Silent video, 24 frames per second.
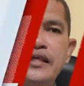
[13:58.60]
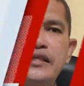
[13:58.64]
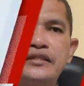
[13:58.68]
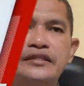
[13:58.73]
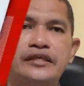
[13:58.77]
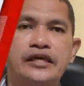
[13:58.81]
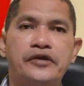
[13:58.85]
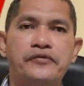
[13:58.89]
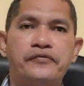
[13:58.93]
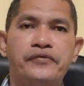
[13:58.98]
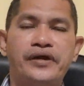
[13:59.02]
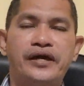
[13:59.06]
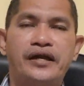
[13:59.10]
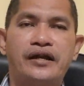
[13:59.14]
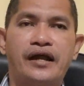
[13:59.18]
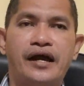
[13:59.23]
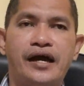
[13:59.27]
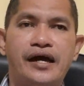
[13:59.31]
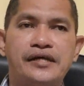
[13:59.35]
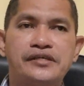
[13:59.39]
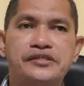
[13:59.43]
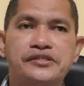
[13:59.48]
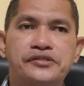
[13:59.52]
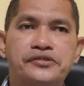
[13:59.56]
they were
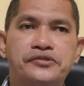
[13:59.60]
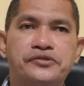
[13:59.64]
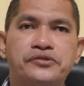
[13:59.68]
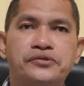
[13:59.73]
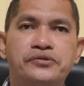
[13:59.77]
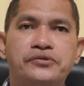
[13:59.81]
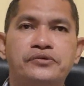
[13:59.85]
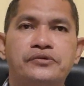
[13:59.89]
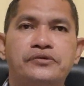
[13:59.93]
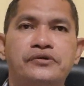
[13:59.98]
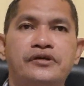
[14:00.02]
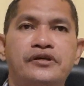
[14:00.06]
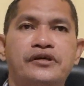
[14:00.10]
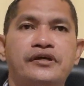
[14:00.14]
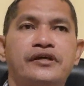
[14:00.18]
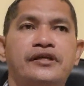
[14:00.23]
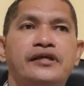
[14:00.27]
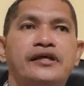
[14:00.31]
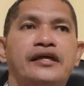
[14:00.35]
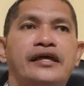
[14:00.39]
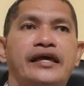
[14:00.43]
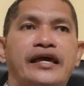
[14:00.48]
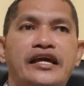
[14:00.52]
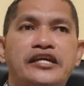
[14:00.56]
asked to
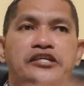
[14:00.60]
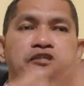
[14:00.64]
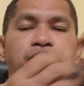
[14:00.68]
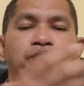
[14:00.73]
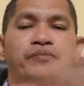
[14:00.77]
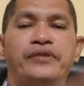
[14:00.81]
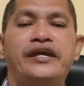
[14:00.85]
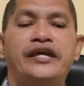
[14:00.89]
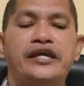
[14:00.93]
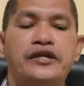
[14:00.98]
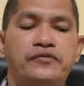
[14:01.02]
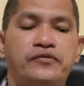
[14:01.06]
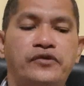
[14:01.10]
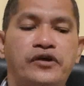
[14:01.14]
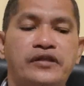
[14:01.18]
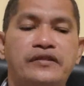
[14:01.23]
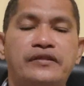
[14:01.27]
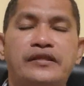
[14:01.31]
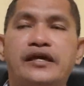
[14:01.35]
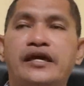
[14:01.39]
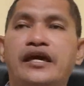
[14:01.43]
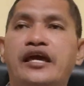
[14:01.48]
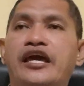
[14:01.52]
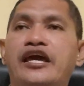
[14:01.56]
explain
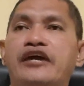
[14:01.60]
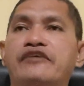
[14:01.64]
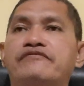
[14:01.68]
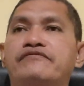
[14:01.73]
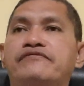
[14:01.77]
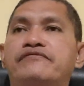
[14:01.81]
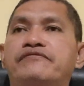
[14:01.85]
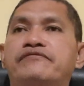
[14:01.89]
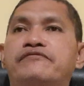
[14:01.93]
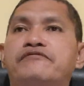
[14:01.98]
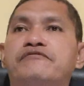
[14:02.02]
what they have